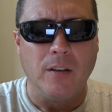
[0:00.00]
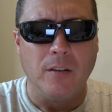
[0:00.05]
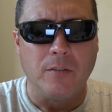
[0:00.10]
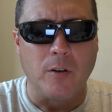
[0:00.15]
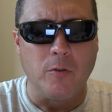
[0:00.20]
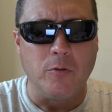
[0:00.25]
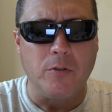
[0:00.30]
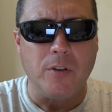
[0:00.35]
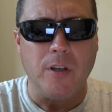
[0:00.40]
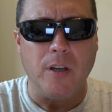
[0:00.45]

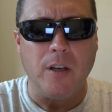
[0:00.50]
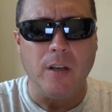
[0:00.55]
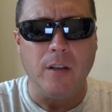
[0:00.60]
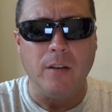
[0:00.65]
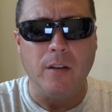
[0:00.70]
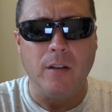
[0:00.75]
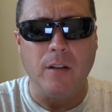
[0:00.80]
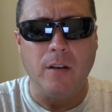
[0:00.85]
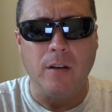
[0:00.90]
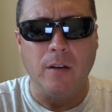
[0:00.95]
So she
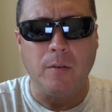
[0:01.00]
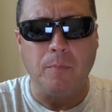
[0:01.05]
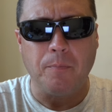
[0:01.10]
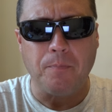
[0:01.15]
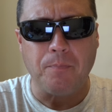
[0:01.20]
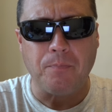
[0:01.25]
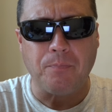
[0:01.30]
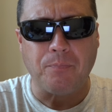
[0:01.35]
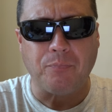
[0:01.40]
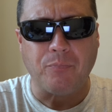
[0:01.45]
ended up
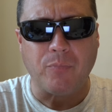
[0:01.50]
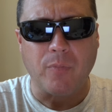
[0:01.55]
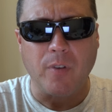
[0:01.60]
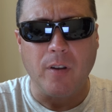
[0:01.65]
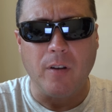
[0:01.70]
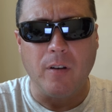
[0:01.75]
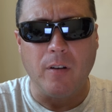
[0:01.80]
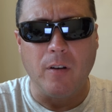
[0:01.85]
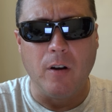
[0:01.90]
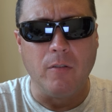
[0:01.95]

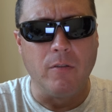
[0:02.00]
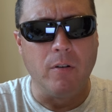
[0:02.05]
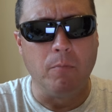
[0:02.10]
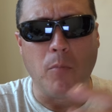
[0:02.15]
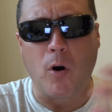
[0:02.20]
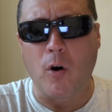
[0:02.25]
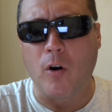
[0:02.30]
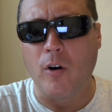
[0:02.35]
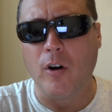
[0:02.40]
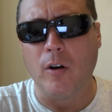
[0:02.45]
over
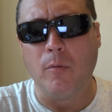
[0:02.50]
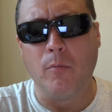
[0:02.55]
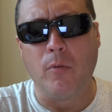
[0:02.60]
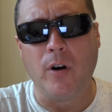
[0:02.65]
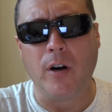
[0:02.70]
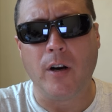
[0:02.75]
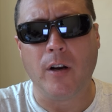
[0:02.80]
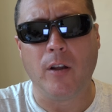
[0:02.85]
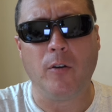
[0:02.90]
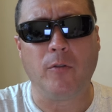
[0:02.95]
in Barrio
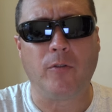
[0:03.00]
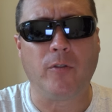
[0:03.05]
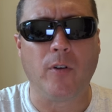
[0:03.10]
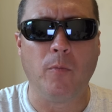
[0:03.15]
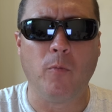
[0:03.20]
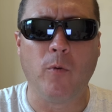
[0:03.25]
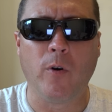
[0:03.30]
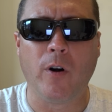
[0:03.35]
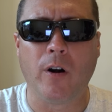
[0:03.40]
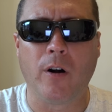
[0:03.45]
Barreto
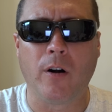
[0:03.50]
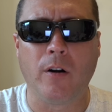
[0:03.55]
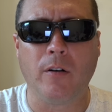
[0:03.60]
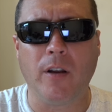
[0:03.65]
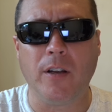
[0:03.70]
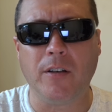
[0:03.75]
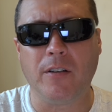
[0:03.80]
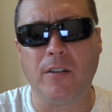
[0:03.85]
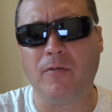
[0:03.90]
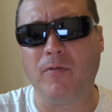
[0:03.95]
somewhere,
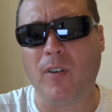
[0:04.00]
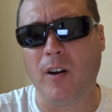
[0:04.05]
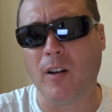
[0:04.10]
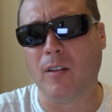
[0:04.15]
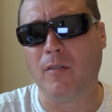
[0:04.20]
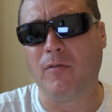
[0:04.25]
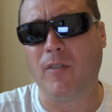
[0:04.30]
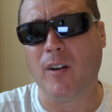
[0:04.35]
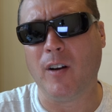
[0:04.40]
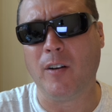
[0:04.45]
and she
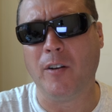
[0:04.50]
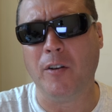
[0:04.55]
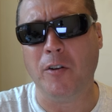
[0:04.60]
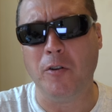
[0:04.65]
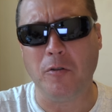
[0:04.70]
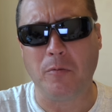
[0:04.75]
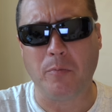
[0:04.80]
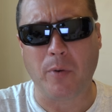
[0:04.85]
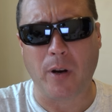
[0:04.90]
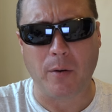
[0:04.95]
finally found a
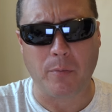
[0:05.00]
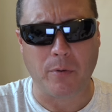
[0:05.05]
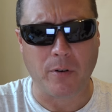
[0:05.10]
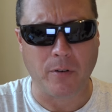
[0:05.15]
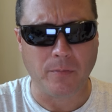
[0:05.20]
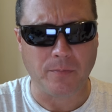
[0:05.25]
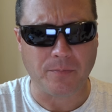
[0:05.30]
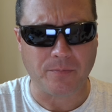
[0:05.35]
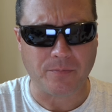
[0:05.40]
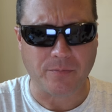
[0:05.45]

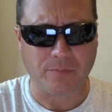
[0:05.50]
newspaper.